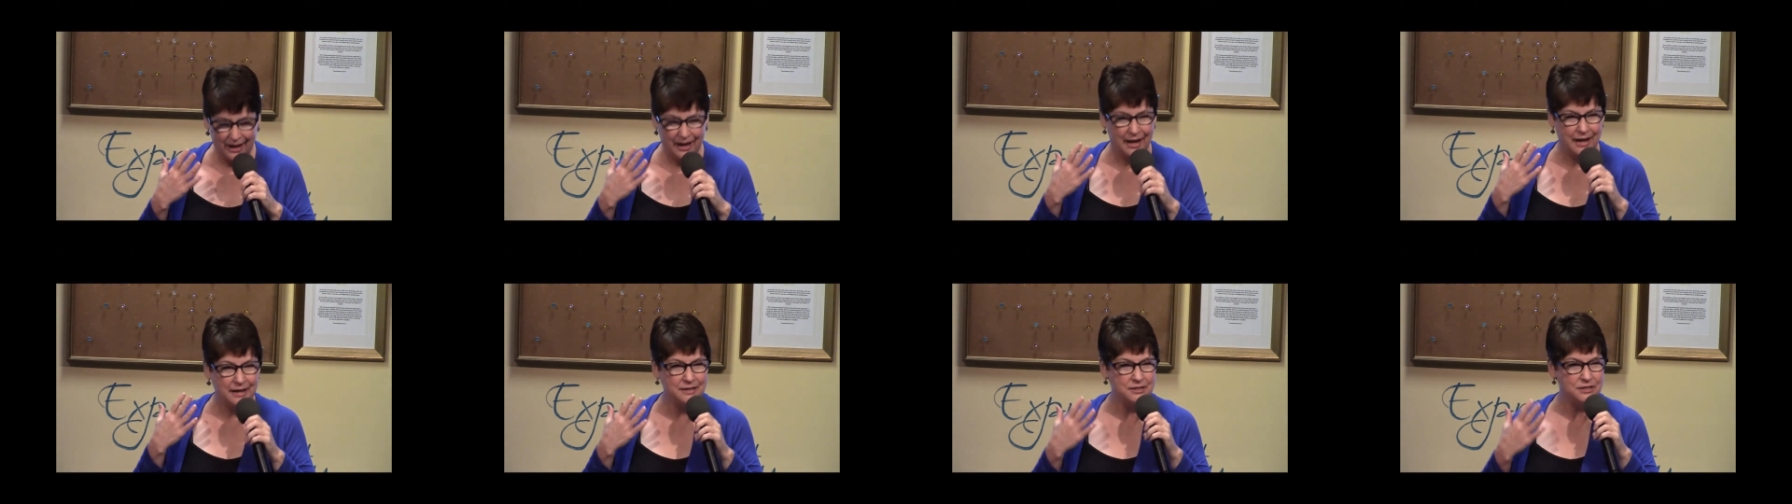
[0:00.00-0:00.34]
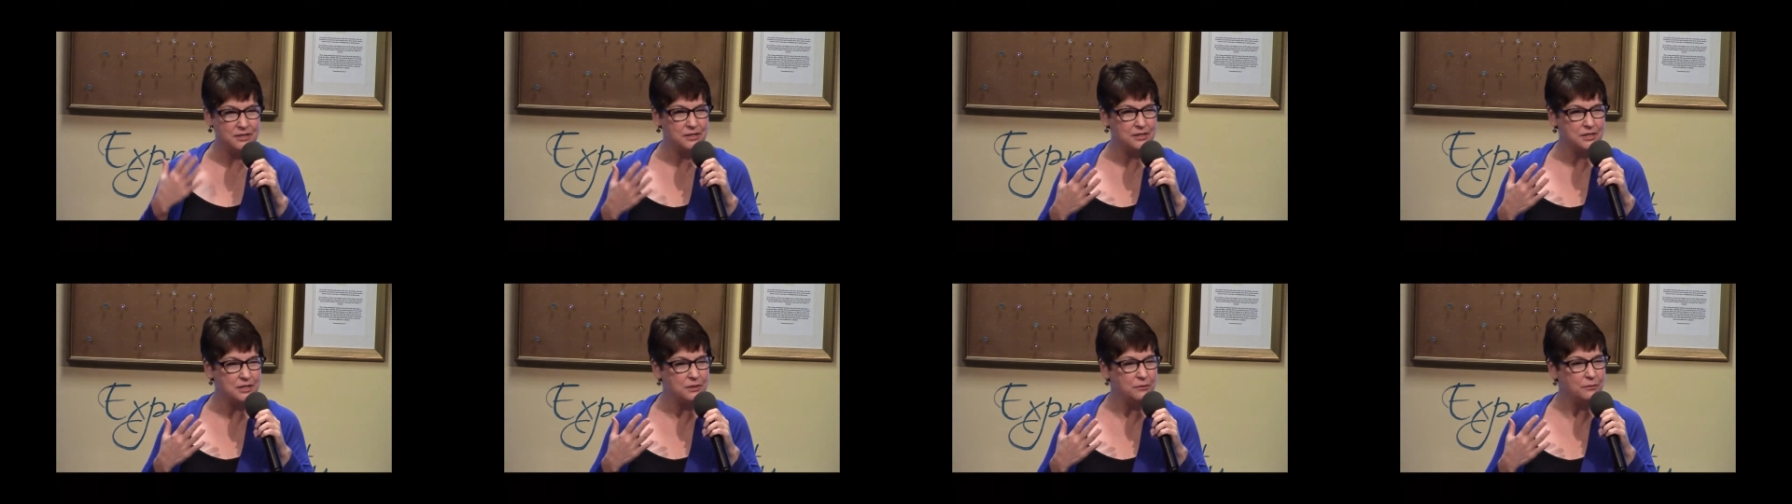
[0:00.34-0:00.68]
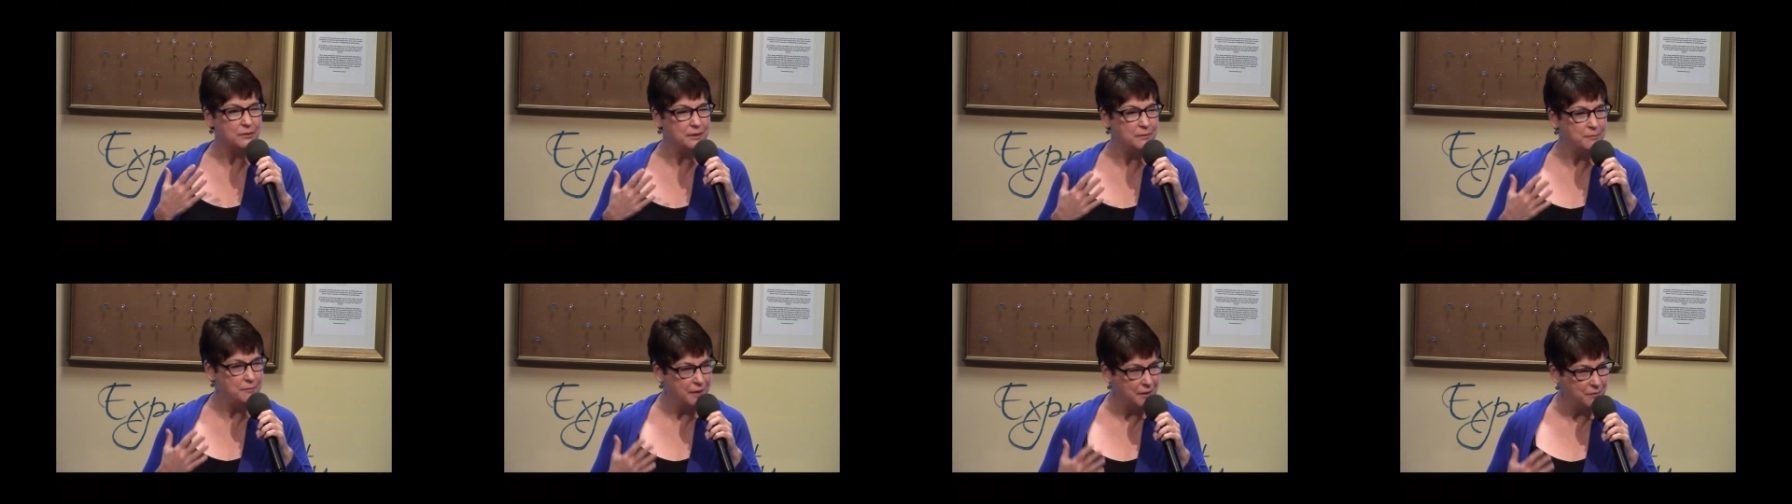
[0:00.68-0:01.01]
and just to
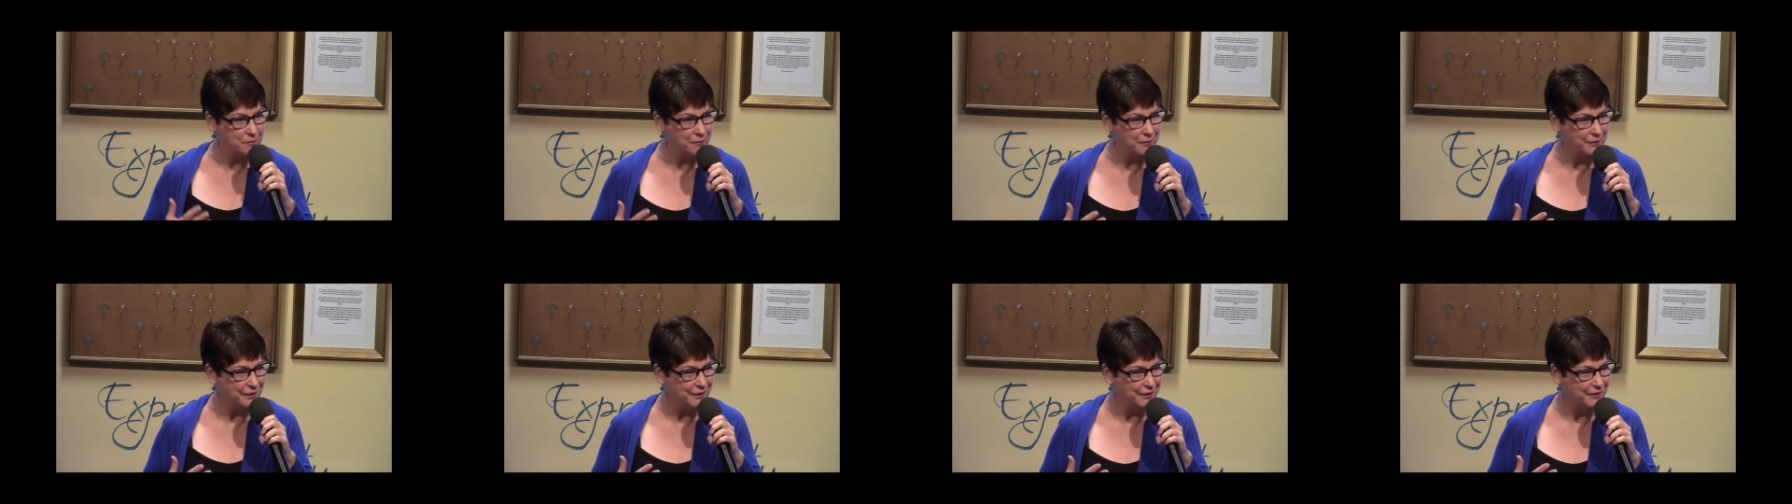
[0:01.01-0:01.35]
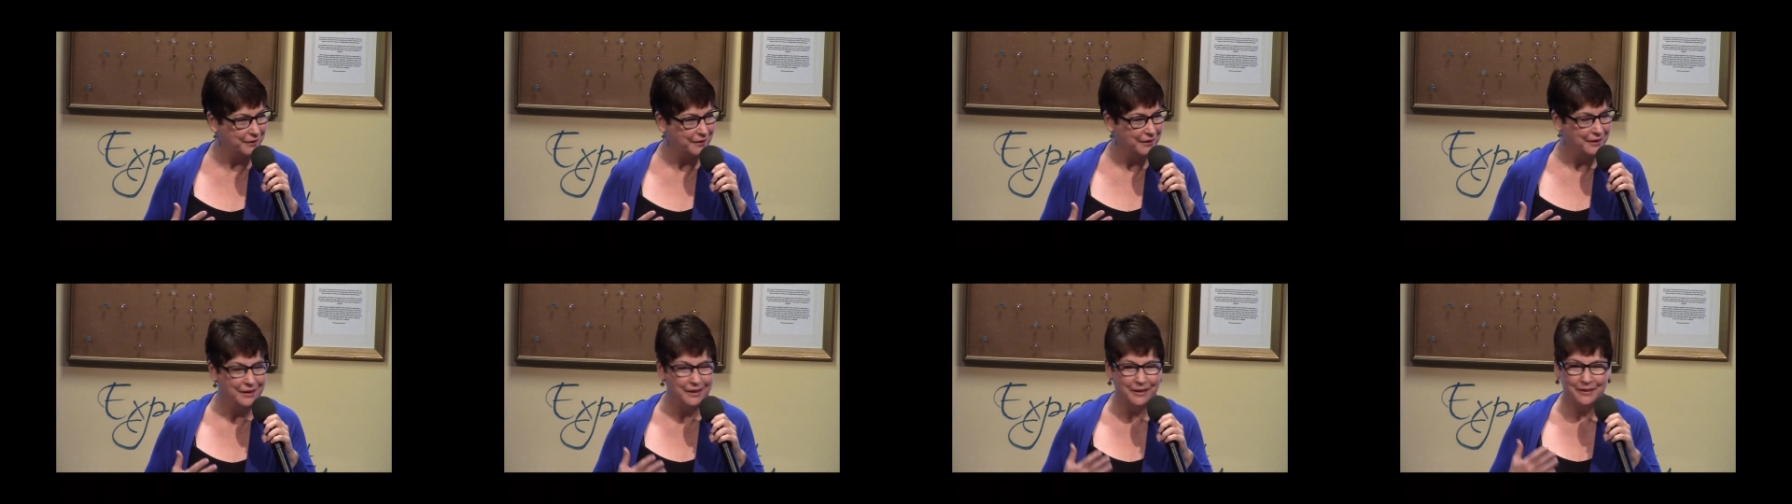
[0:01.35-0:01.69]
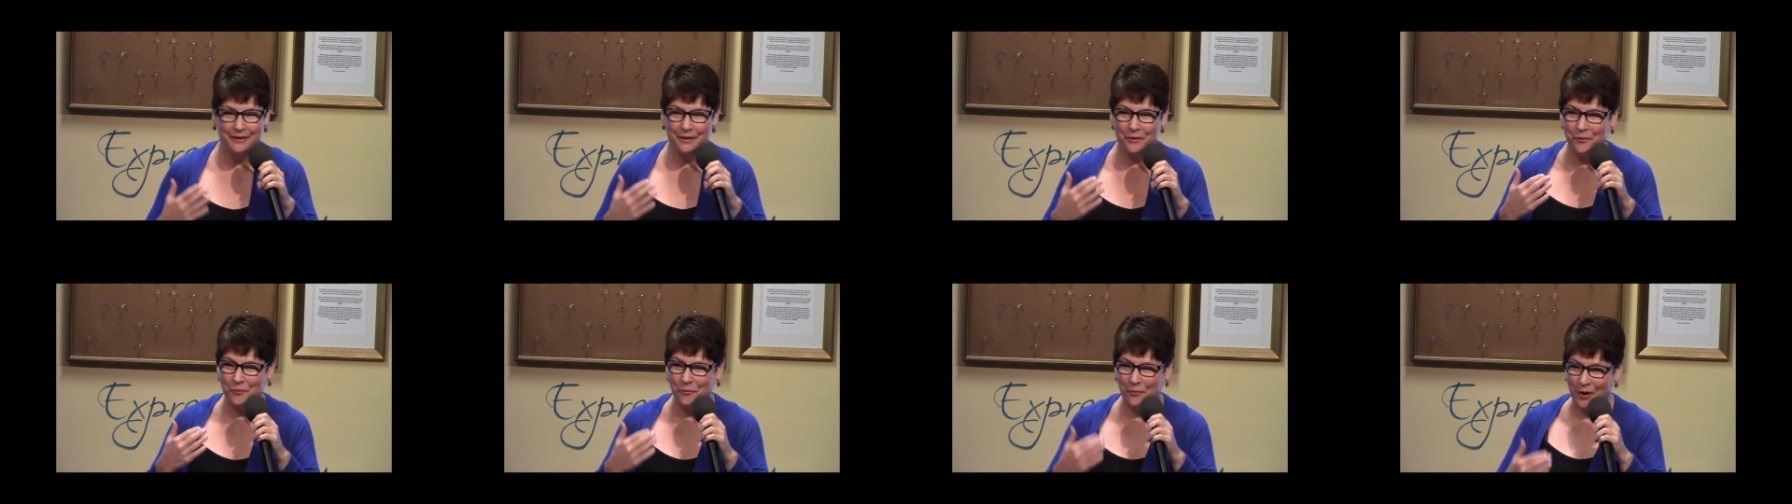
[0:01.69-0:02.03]
remember
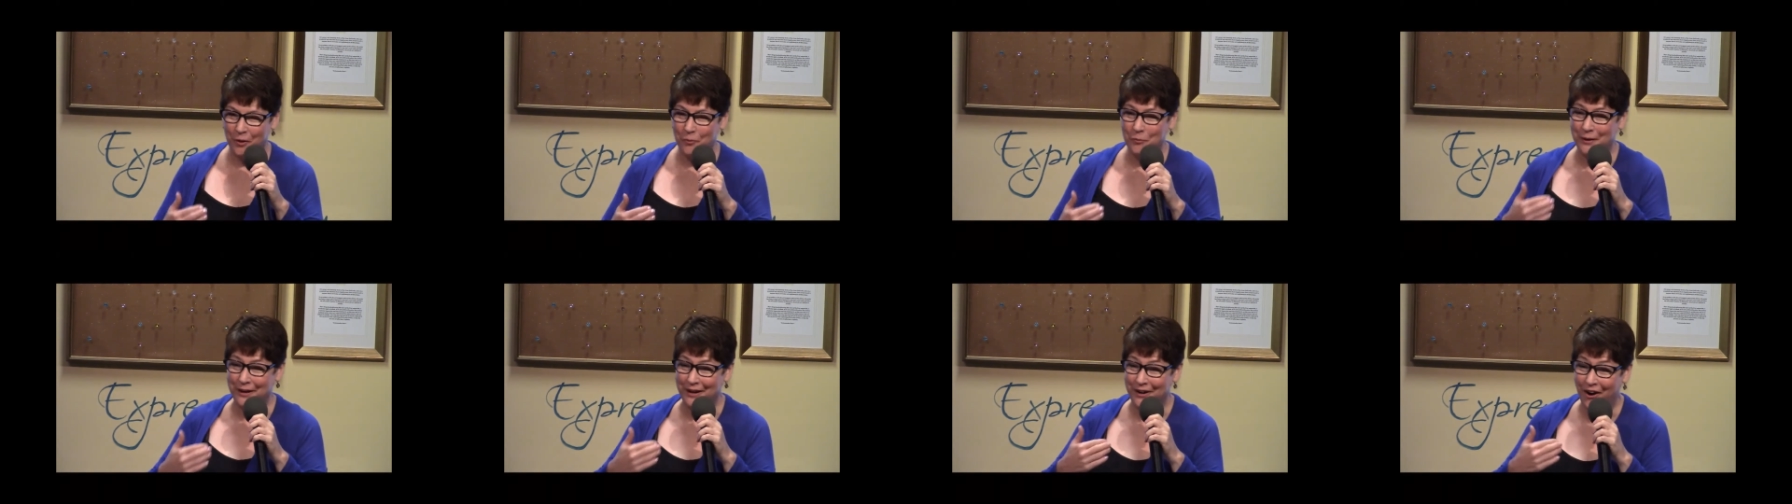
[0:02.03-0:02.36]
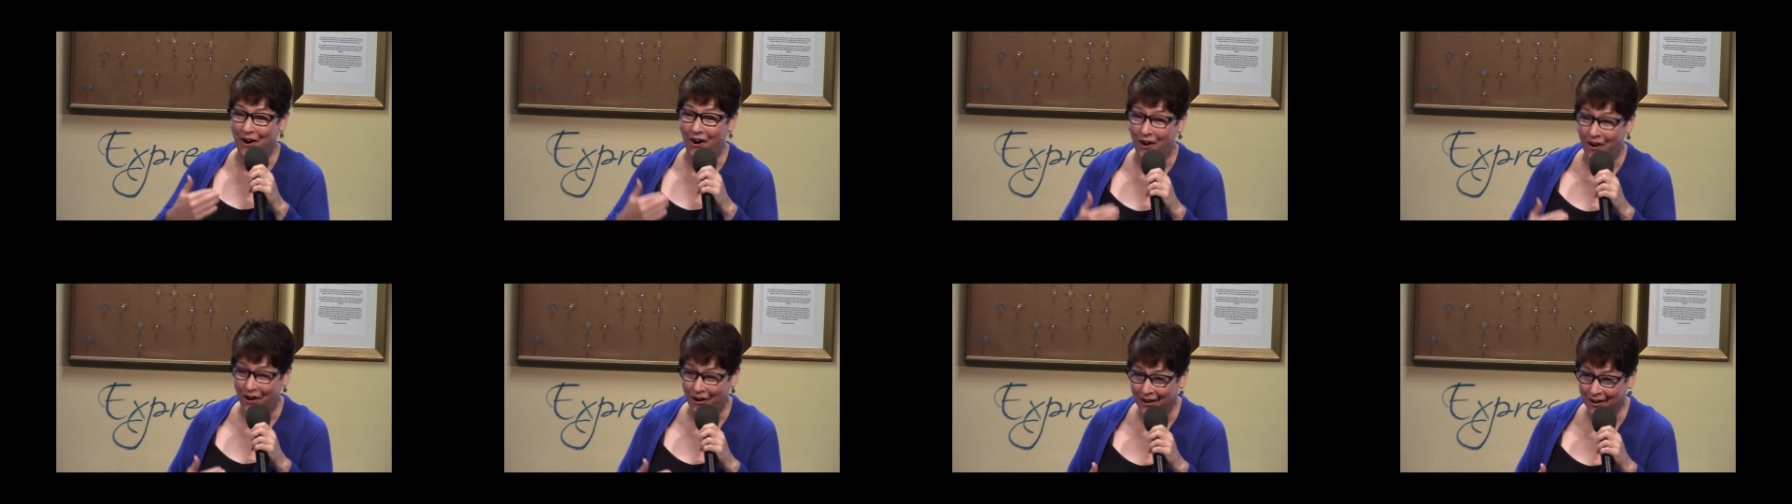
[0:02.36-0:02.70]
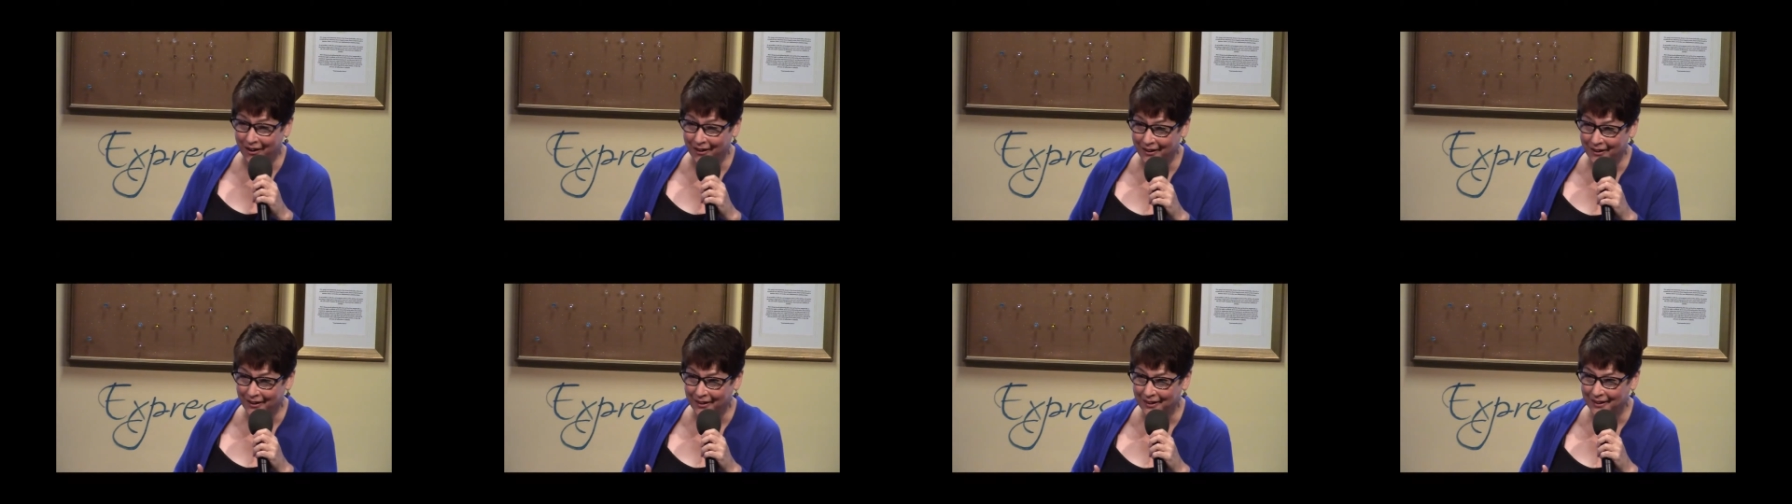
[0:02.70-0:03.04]
that what we
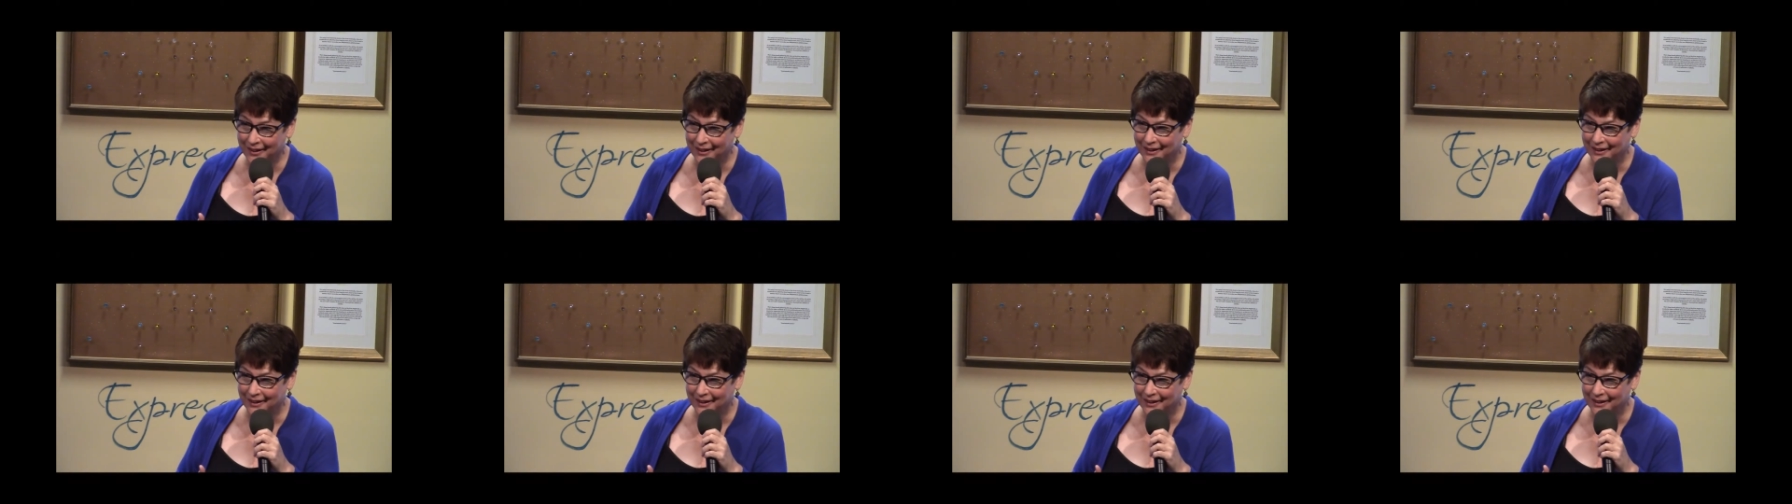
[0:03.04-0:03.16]
are